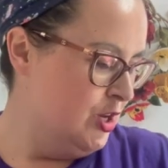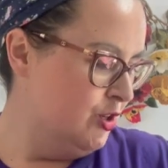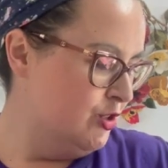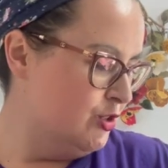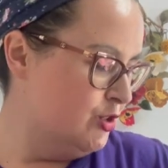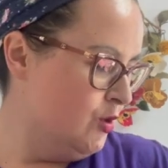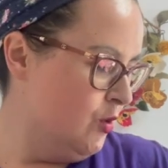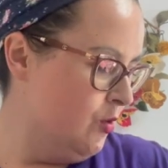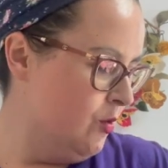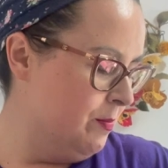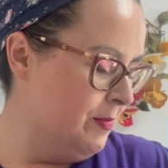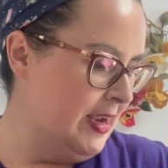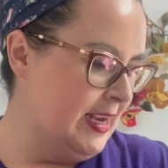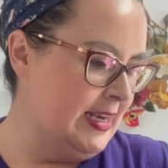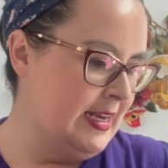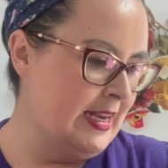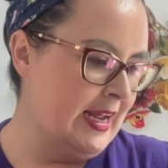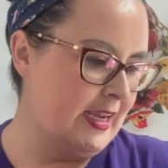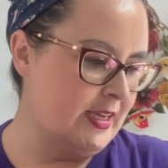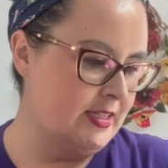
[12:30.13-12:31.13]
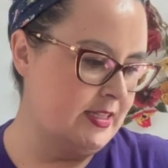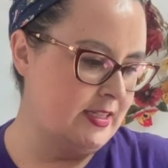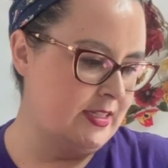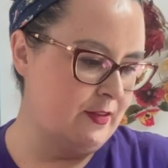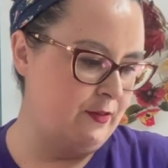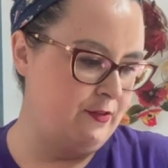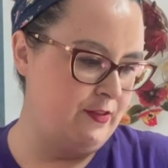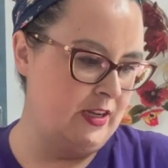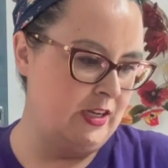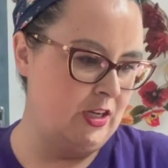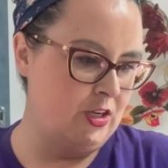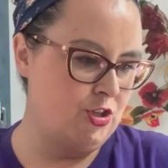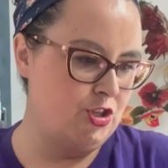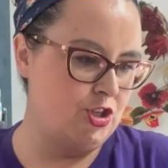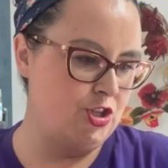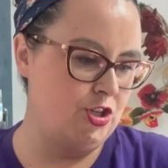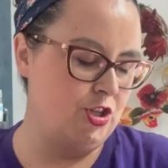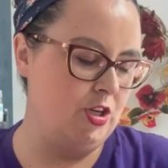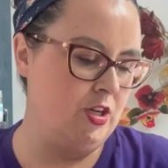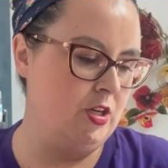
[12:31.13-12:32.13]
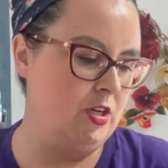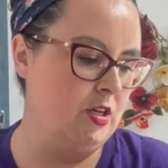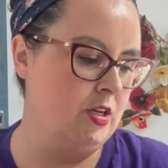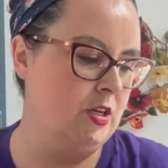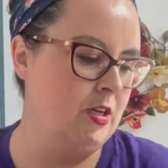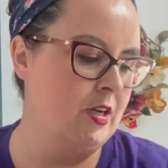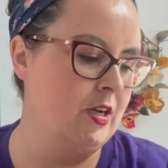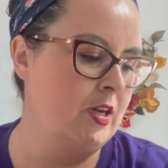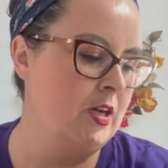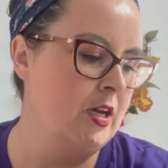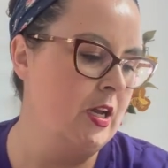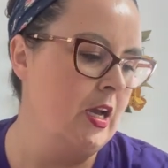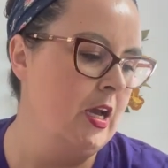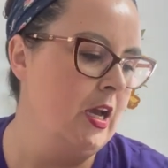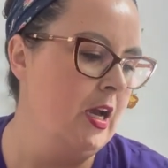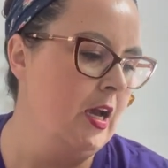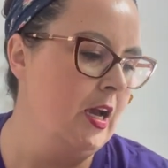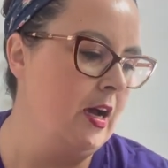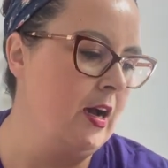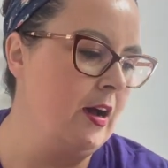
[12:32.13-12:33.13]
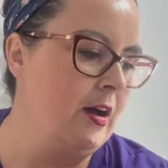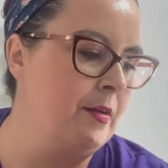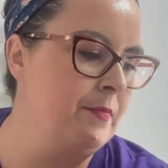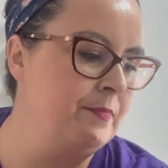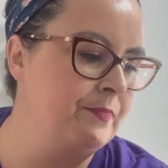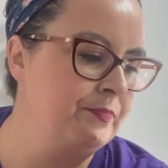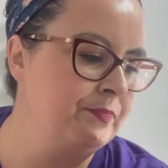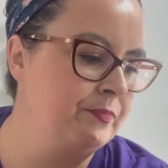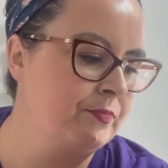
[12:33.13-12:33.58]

So my next finish, um,